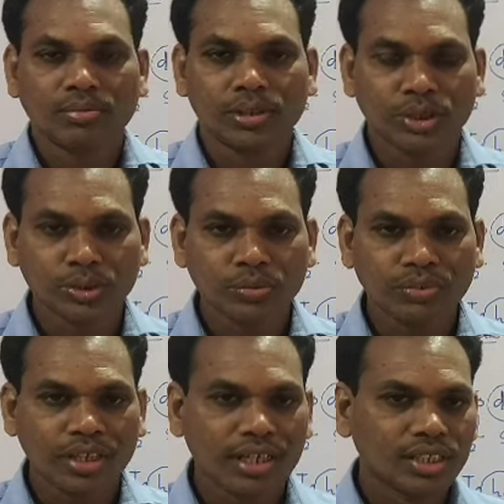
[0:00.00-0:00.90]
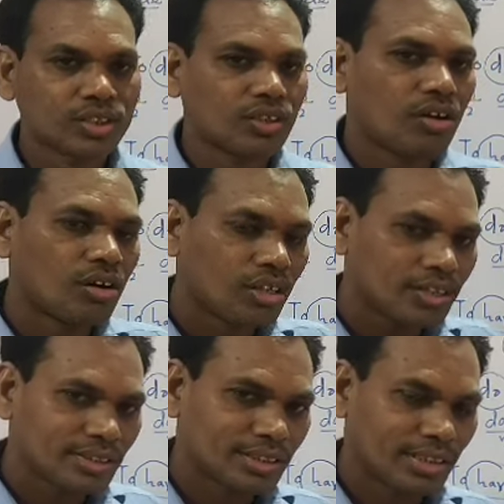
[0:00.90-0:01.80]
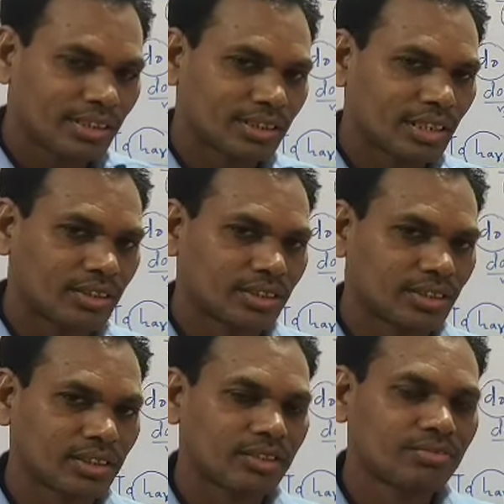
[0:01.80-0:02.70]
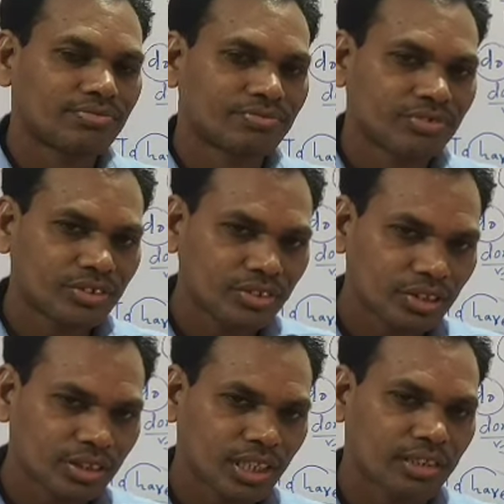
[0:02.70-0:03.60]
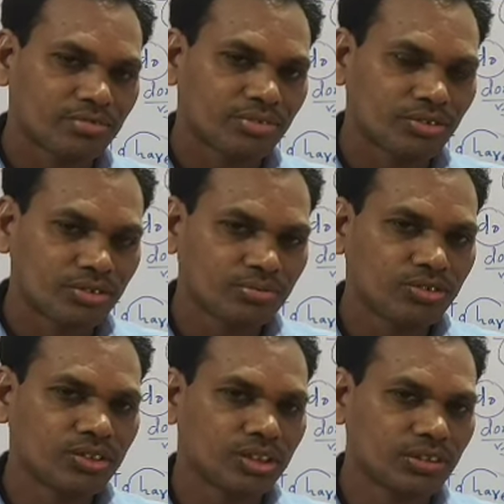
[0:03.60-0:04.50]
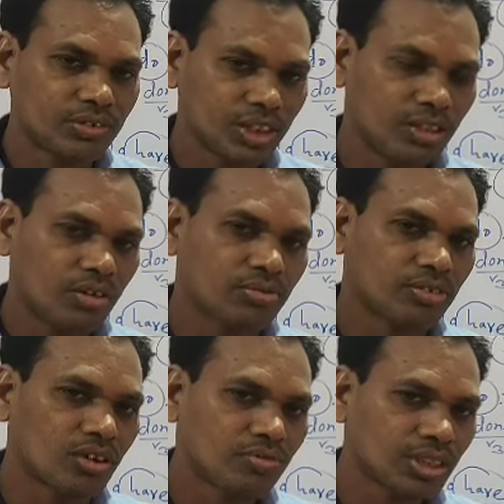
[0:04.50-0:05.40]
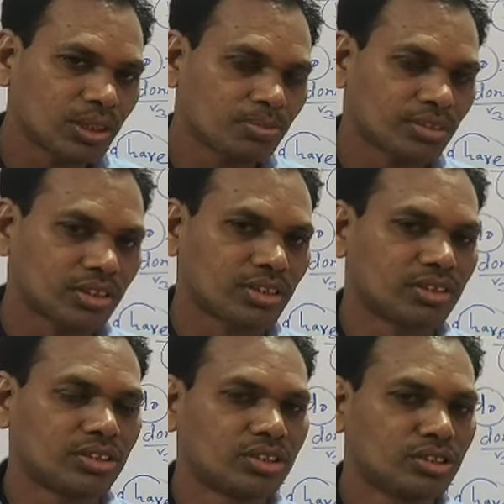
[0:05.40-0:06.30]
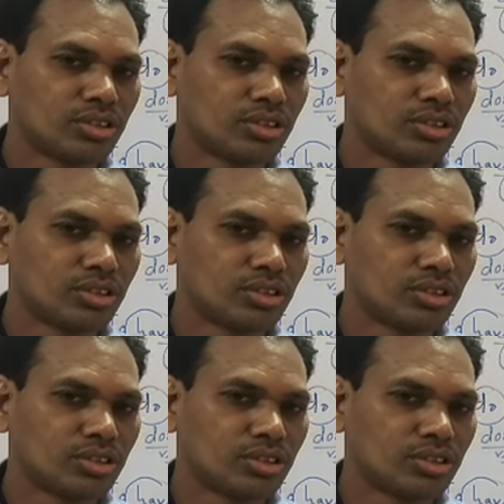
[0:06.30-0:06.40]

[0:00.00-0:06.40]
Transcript: But so far as all these things are concerned, first and foremost duty of a novice person,